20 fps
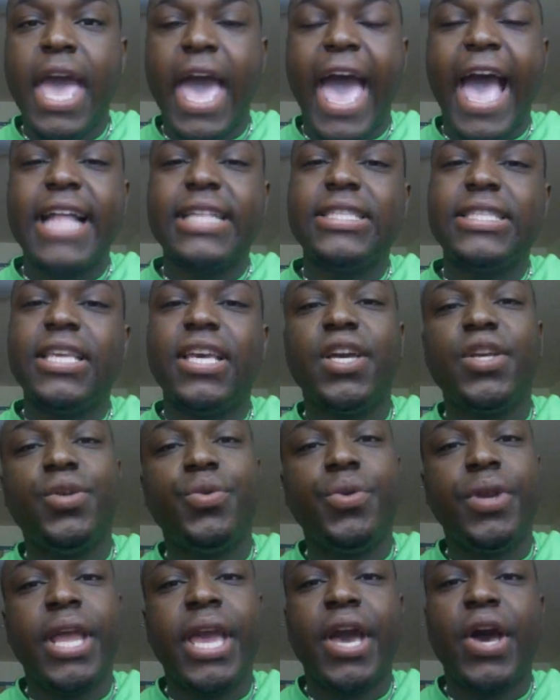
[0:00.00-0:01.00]
I tell you
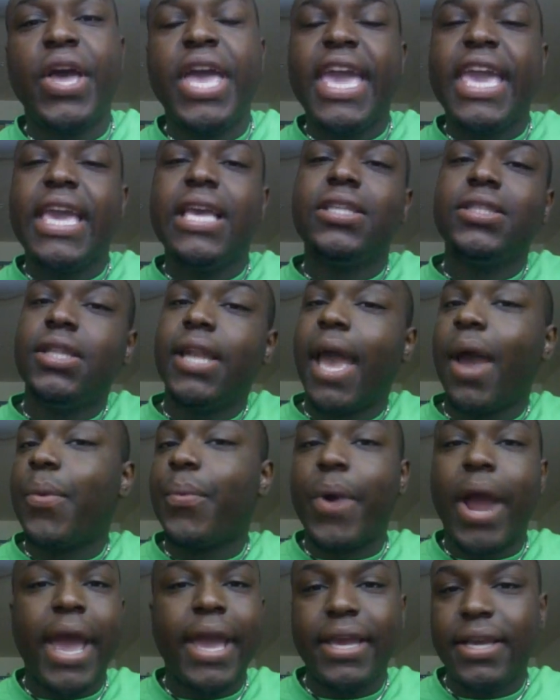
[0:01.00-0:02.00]
now, it's not
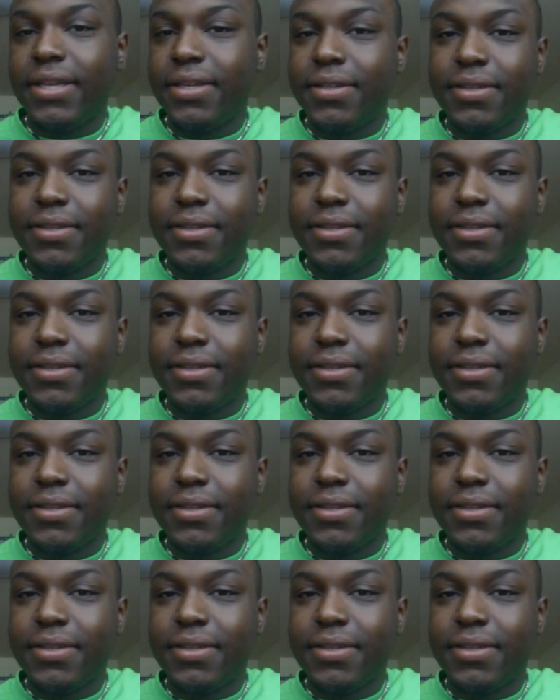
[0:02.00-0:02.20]
right.